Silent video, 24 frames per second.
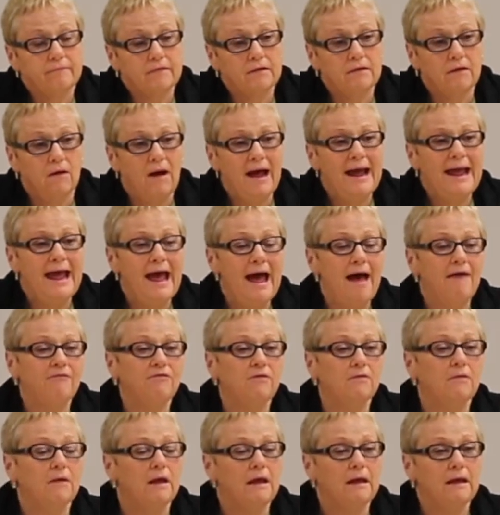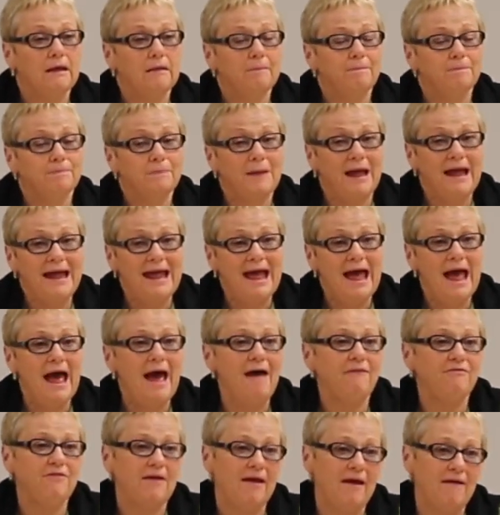You know, I have to, I
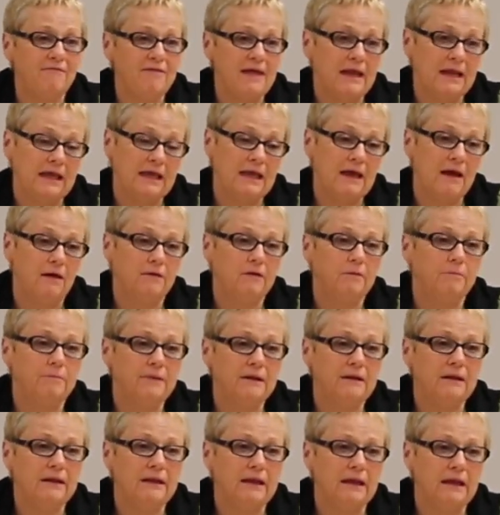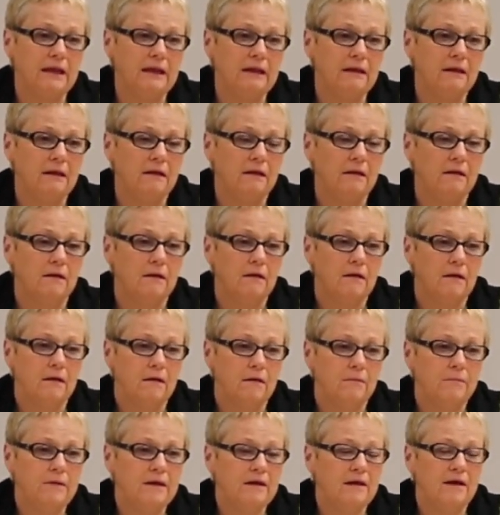have to have that accountability
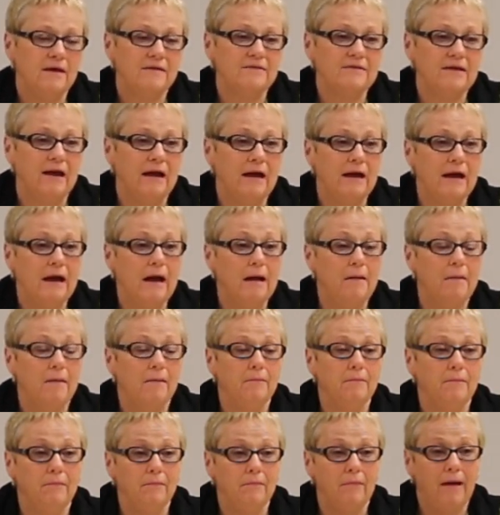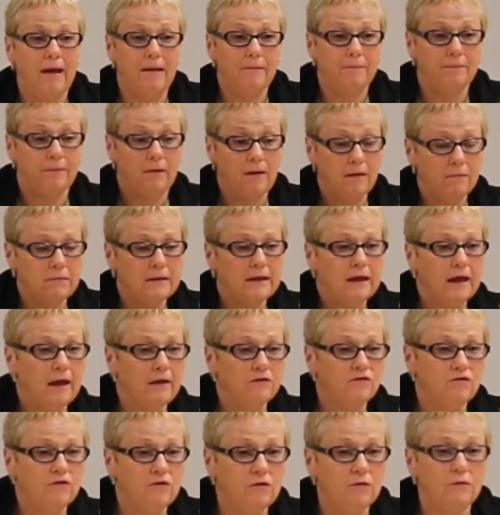because probably
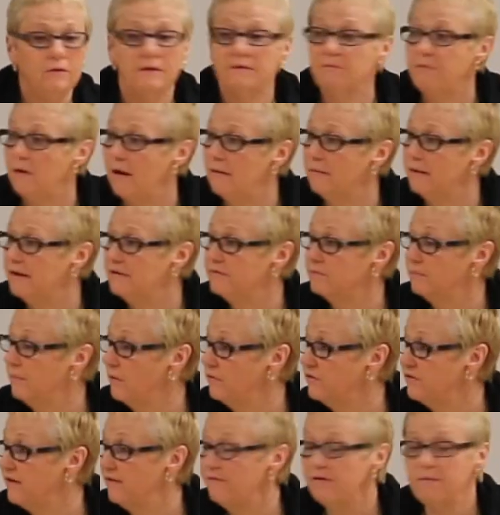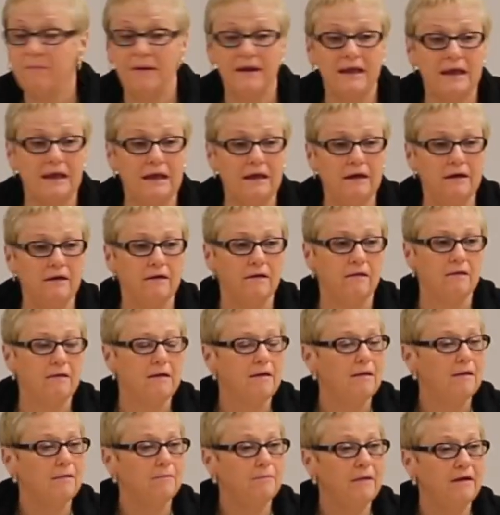as you and probably as most everybody
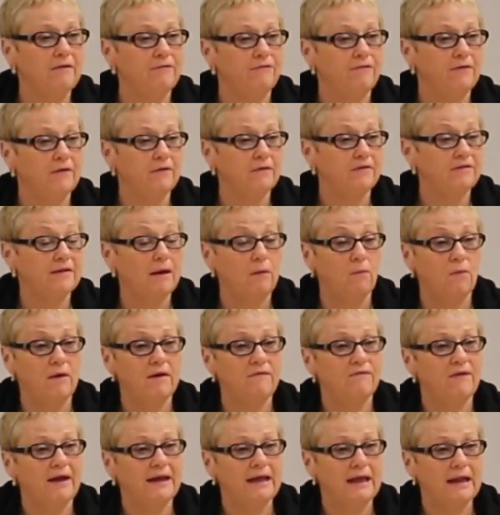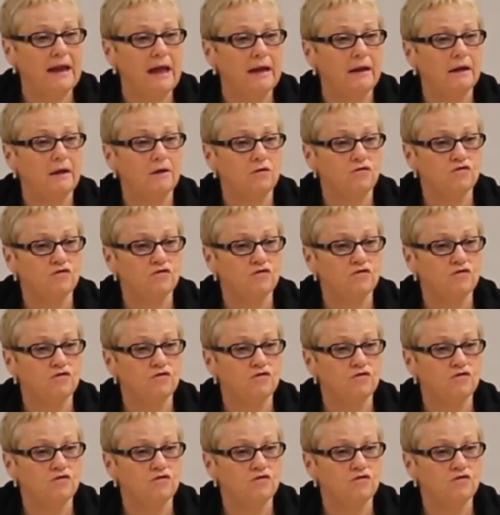here, my fear is that what if I get out of